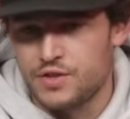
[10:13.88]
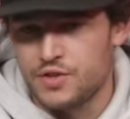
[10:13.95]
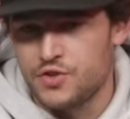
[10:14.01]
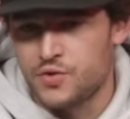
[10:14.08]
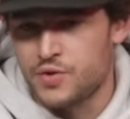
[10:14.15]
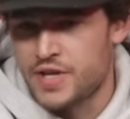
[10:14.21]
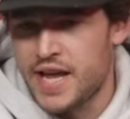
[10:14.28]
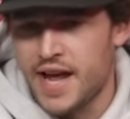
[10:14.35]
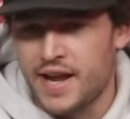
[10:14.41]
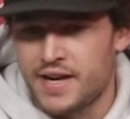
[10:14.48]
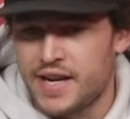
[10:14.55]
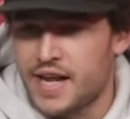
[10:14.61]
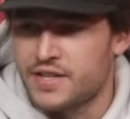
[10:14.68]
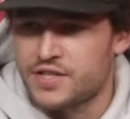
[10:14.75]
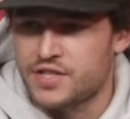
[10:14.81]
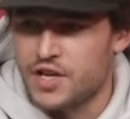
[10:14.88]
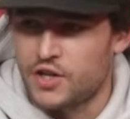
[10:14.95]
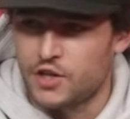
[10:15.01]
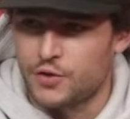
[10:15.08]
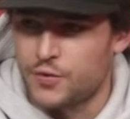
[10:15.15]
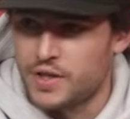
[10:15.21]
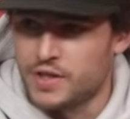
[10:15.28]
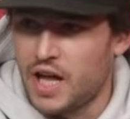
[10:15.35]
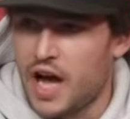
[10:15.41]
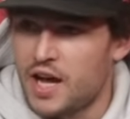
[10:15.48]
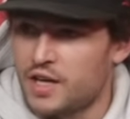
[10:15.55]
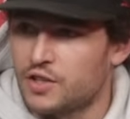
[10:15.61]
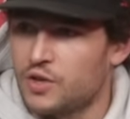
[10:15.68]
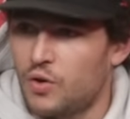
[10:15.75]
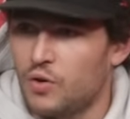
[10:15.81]
you can't necessarily rely
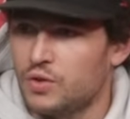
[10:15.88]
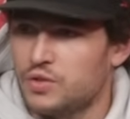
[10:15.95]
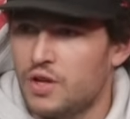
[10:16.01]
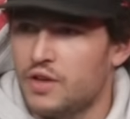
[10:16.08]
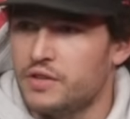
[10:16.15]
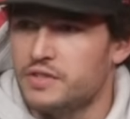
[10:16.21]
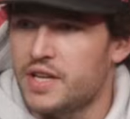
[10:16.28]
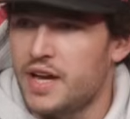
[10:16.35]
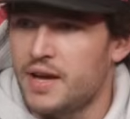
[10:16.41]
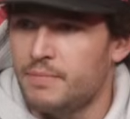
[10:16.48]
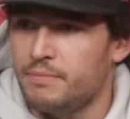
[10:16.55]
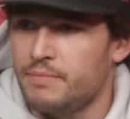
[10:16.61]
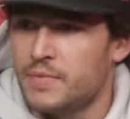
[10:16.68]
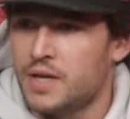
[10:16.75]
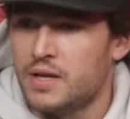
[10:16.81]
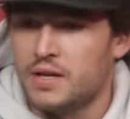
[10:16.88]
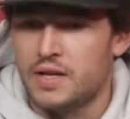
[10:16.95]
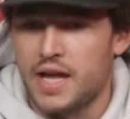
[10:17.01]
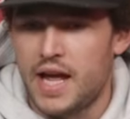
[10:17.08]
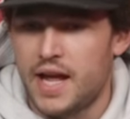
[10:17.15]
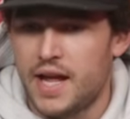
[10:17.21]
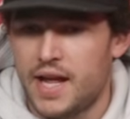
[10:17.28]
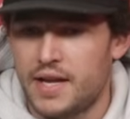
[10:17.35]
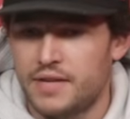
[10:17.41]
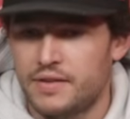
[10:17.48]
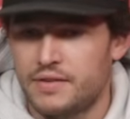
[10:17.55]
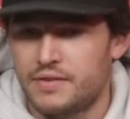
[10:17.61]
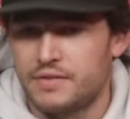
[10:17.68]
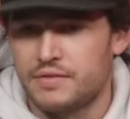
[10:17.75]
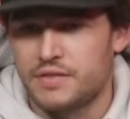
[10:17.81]
on goals all the time,
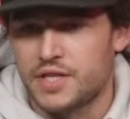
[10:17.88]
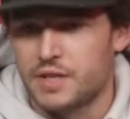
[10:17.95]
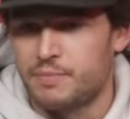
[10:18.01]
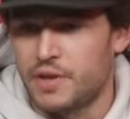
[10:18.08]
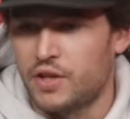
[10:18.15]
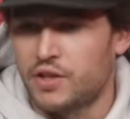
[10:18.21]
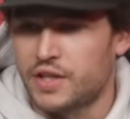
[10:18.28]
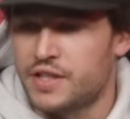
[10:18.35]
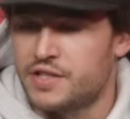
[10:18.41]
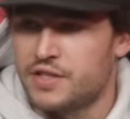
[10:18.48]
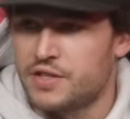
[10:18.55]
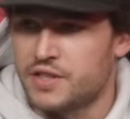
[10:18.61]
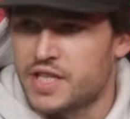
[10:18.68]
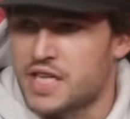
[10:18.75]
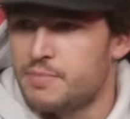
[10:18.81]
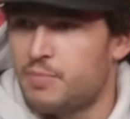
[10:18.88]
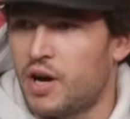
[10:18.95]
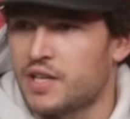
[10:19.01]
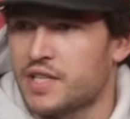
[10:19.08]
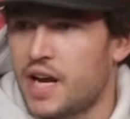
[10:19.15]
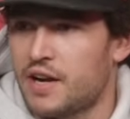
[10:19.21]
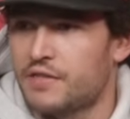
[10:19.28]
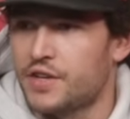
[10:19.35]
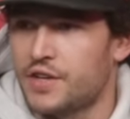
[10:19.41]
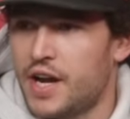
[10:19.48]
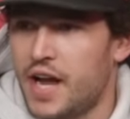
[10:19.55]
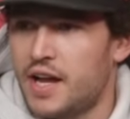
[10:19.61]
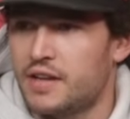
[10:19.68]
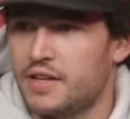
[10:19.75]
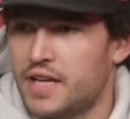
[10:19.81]
and the ability to keep pucks out of your
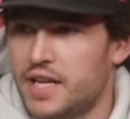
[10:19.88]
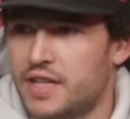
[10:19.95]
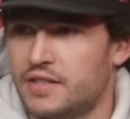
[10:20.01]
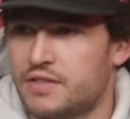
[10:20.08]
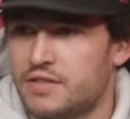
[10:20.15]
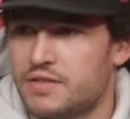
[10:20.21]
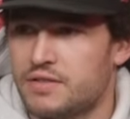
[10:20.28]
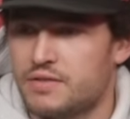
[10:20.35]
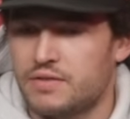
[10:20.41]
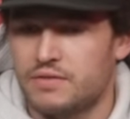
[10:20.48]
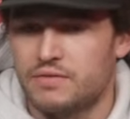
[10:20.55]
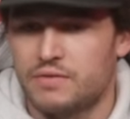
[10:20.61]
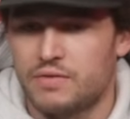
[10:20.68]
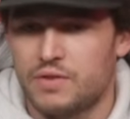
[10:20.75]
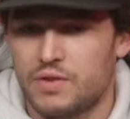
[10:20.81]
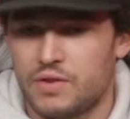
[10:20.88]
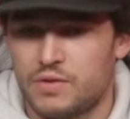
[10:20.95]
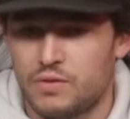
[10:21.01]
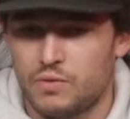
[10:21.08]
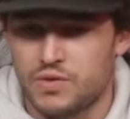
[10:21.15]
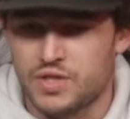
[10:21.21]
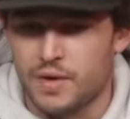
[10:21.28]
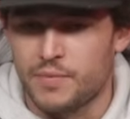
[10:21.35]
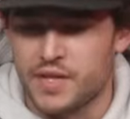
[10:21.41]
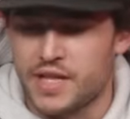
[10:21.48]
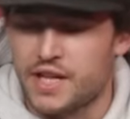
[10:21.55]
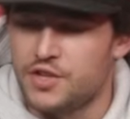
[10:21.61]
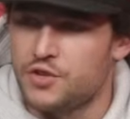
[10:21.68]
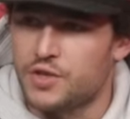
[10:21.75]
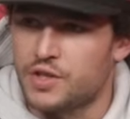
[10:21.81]
net is something
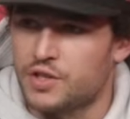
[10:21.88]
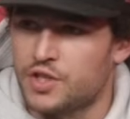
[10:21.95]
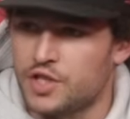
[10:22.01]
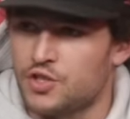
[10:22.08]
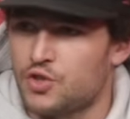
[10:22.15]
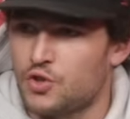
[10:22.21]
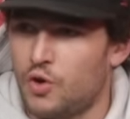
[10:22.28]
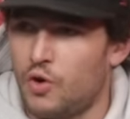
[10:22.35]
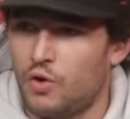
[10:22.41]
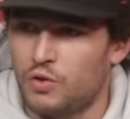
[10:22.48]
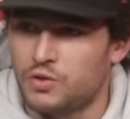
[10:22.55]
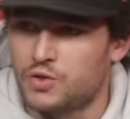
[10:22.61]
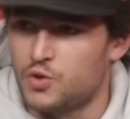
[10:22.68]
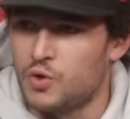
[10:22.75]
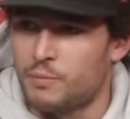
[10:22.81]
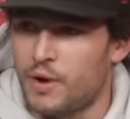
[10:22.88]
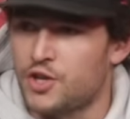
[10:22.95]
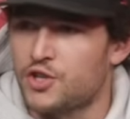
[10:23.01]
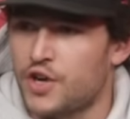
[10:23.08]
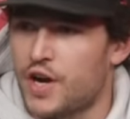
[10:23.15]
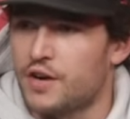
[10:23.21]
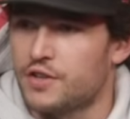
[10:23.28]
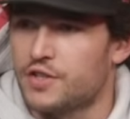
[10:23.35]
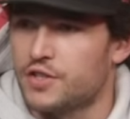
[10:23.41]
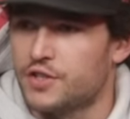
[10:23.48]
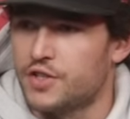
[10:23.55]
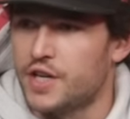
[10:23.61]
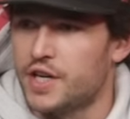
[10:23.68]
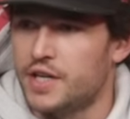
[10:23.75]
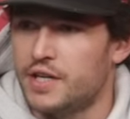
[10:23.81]
that you can control to a much greater
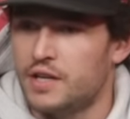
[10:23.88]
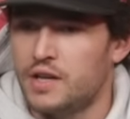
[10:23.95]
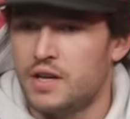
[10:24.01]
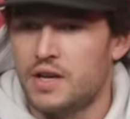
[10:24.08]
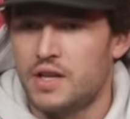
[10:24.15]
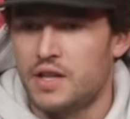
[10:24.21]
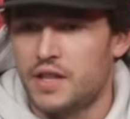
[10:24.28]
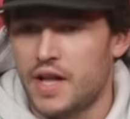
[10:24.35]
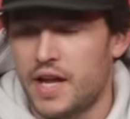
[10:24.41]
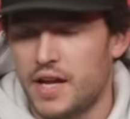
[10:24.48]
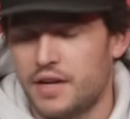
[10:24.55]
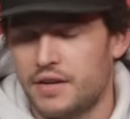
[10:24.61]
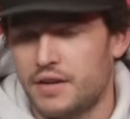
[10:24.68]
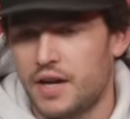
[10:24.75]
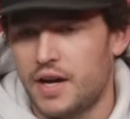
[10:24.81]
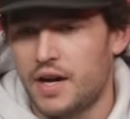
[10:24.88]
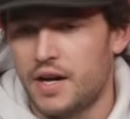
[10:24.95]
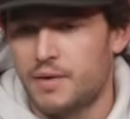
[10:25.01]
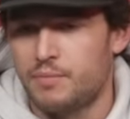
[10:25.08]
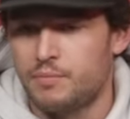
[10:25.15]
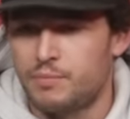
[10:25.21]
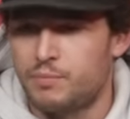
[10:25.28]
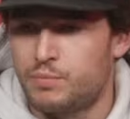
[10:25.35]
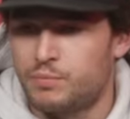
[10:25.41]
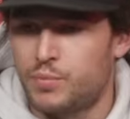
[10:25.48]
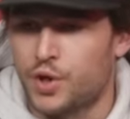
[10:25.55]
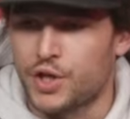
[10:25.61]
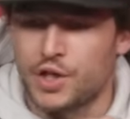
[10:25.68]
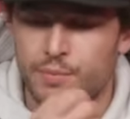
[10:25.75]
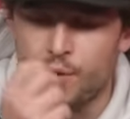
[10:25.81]
degree than uh,
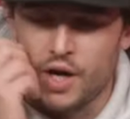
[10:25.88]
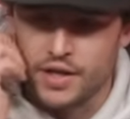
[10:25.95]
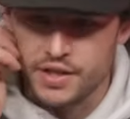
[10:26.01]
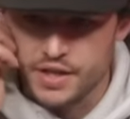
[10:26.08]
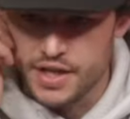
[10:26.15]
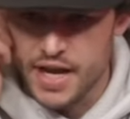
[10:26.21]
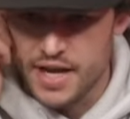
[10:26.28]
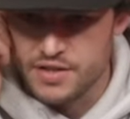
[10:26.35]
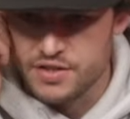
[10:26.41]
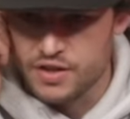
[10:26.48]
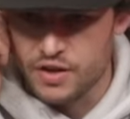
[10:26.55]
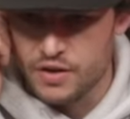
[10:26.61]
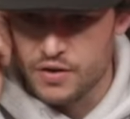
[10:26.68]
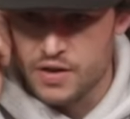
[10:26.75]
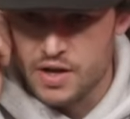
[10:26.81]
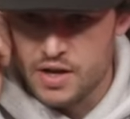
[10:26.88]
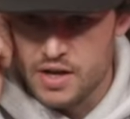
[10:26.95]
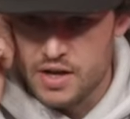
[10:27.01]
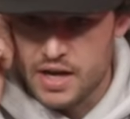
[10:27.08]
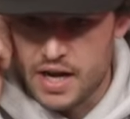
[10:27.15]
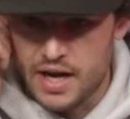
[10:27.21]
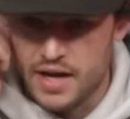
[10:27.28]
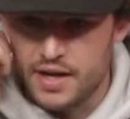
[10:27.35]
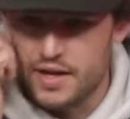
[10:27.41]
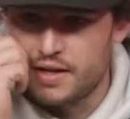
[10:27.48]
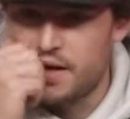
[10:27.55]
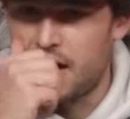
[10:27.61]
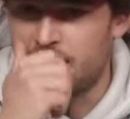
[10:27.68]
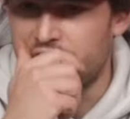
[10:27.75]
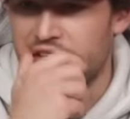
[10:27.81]
putting the puck in the net. So uh,
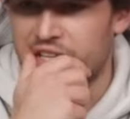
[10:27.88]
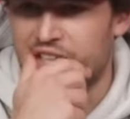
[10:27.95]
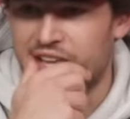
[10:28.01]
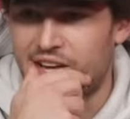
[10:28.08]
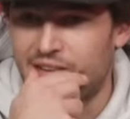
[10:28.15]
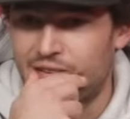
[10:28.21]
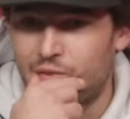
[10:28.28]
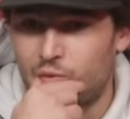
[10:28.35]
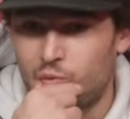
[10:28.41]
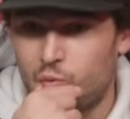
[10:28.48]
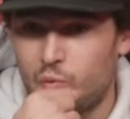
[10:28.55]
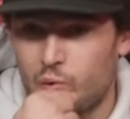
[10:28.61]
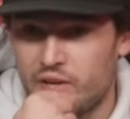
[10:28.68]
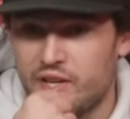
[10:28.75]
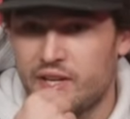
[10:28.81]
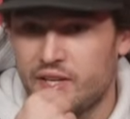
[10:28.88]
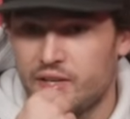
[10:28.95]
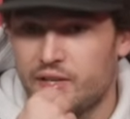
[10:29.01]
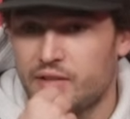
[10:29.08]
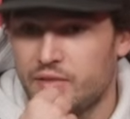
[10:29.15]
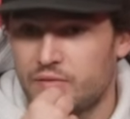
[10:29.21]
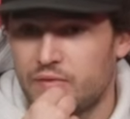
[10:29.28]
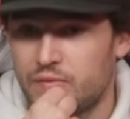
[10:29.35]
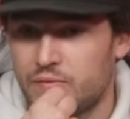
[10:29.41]
I think that we,